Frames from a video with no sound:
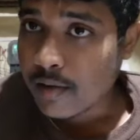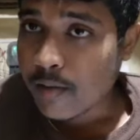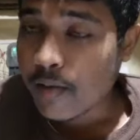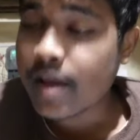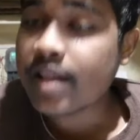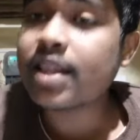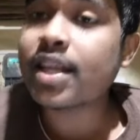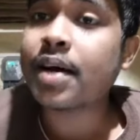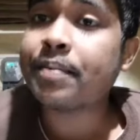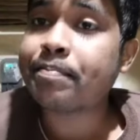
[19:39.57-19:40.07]

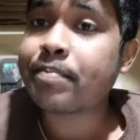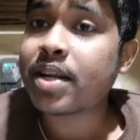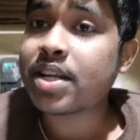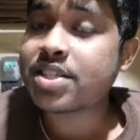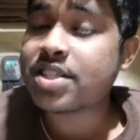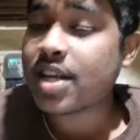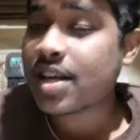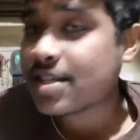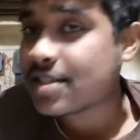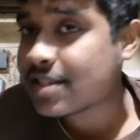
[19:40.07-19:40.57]
When the
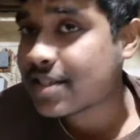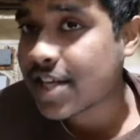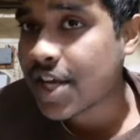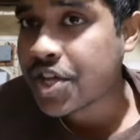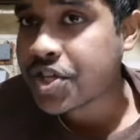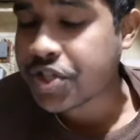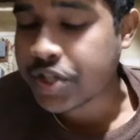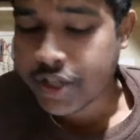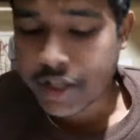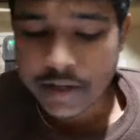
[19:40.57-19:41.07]
pressure is
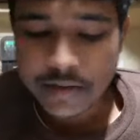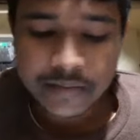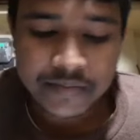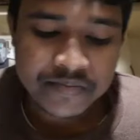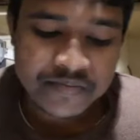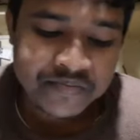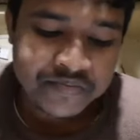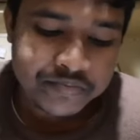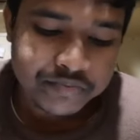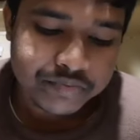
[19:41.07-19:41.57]
changing,
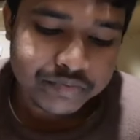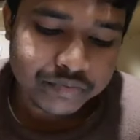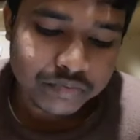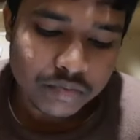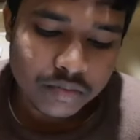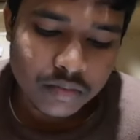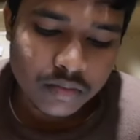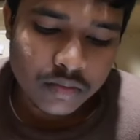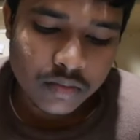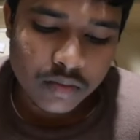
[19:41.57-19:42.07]

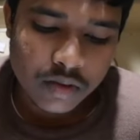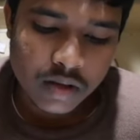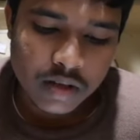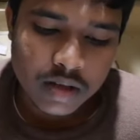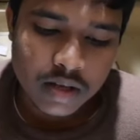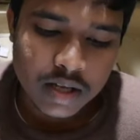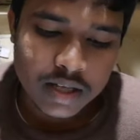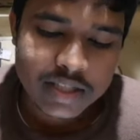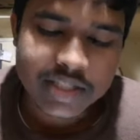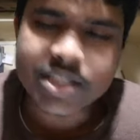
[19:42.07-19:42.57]

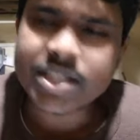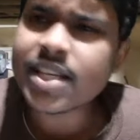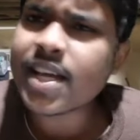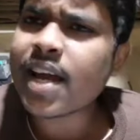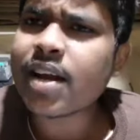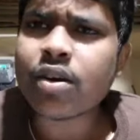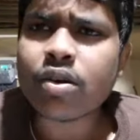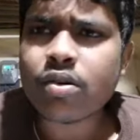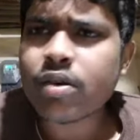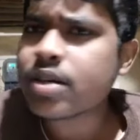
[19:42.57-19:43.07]
G
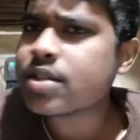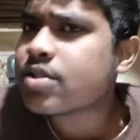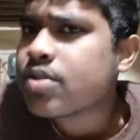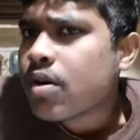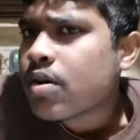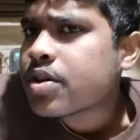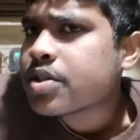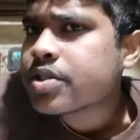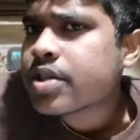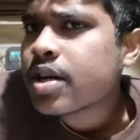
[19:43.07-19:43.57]
and rho is
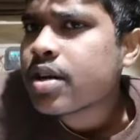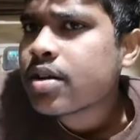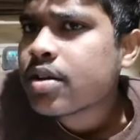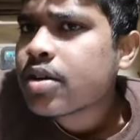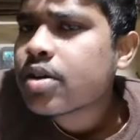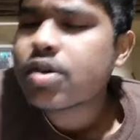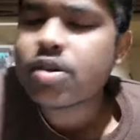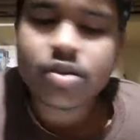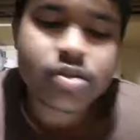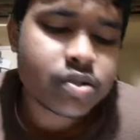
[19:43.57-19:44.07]
constant,
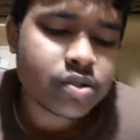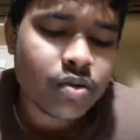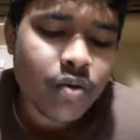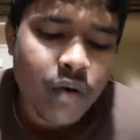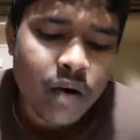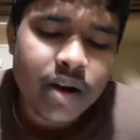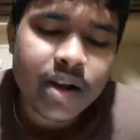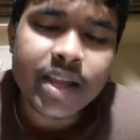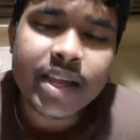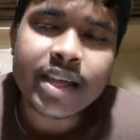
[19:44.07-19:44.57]
so
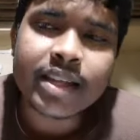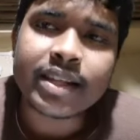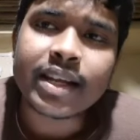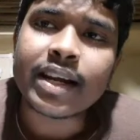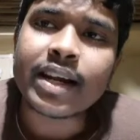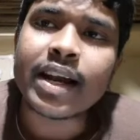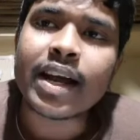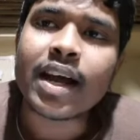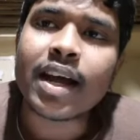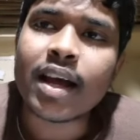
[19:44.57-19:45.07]
only
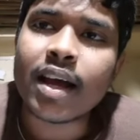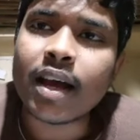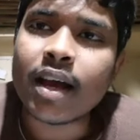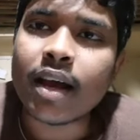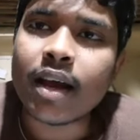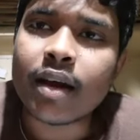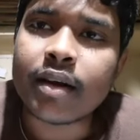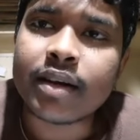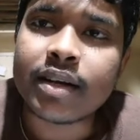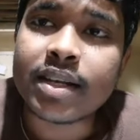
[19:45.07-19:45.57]

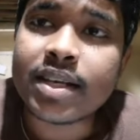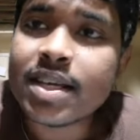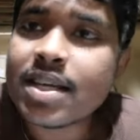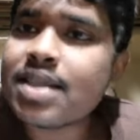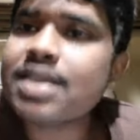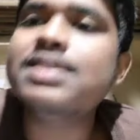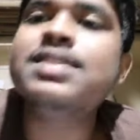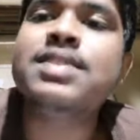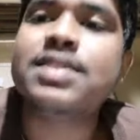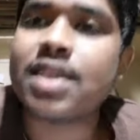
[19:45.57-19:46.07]
the
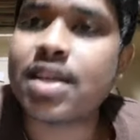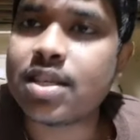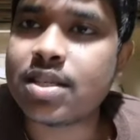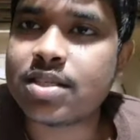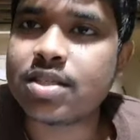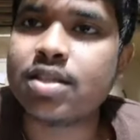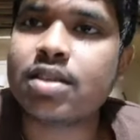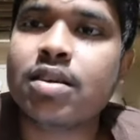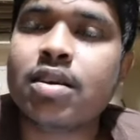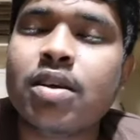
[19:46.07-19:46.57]
D is
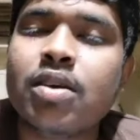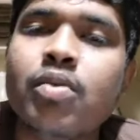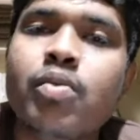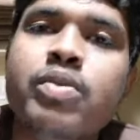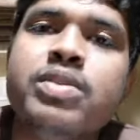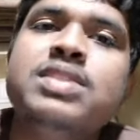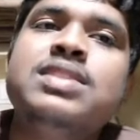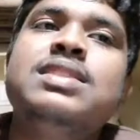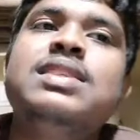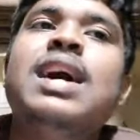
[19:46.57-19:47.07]
changing,
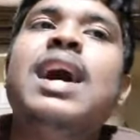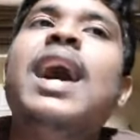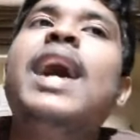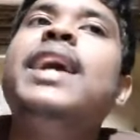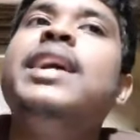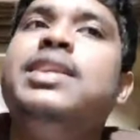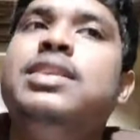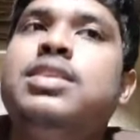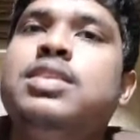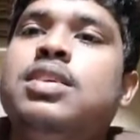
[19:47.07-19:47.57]
which is the
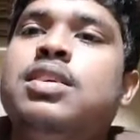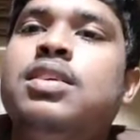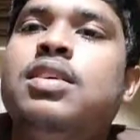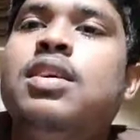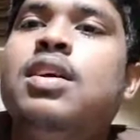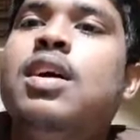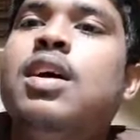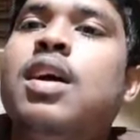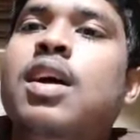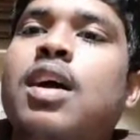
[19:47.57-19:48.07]
height.
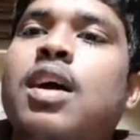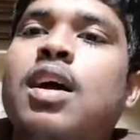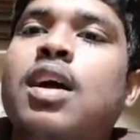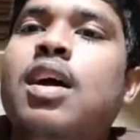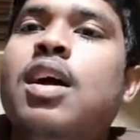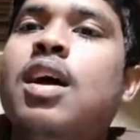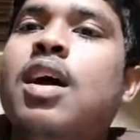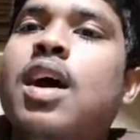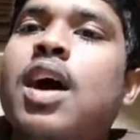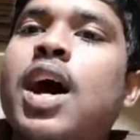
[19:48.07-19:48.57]

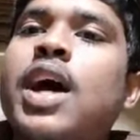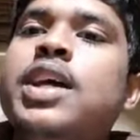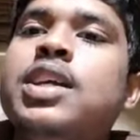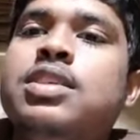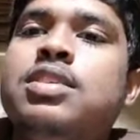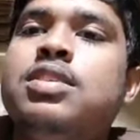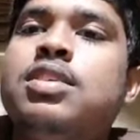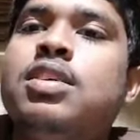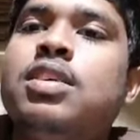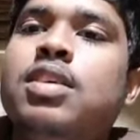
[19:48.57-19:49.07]

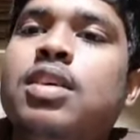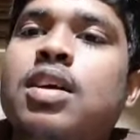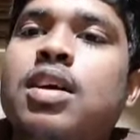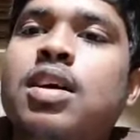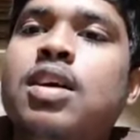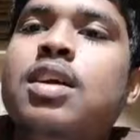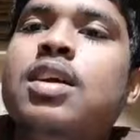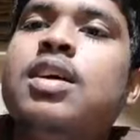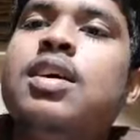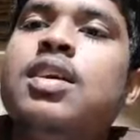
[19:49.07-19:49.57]

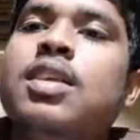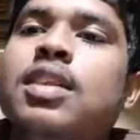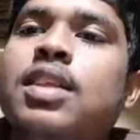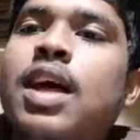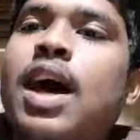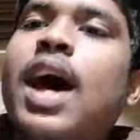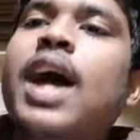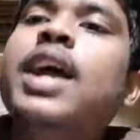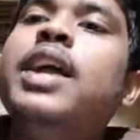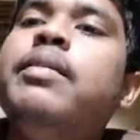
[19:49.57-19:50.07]

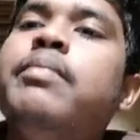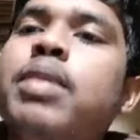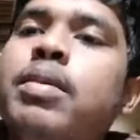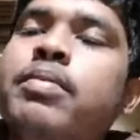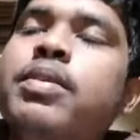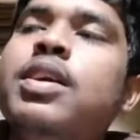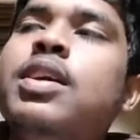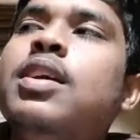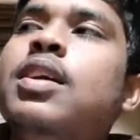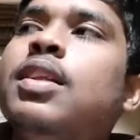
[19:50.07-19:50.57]
The height may
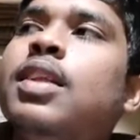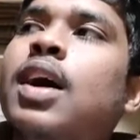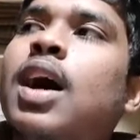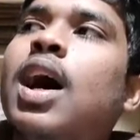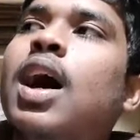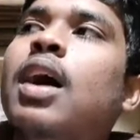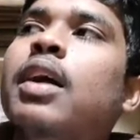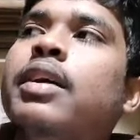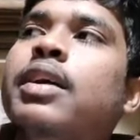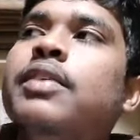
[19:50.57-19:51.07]
be
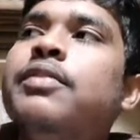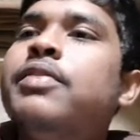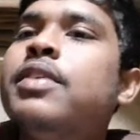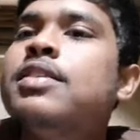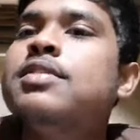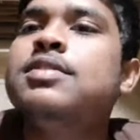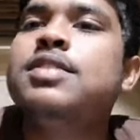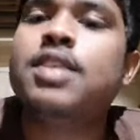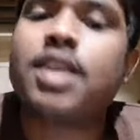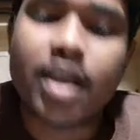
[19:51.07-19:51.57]
the
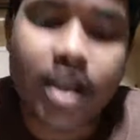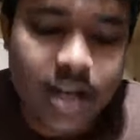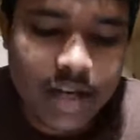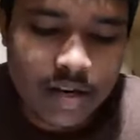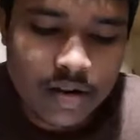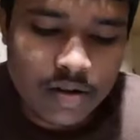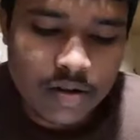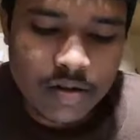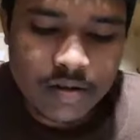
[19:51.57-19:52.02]
difference in height,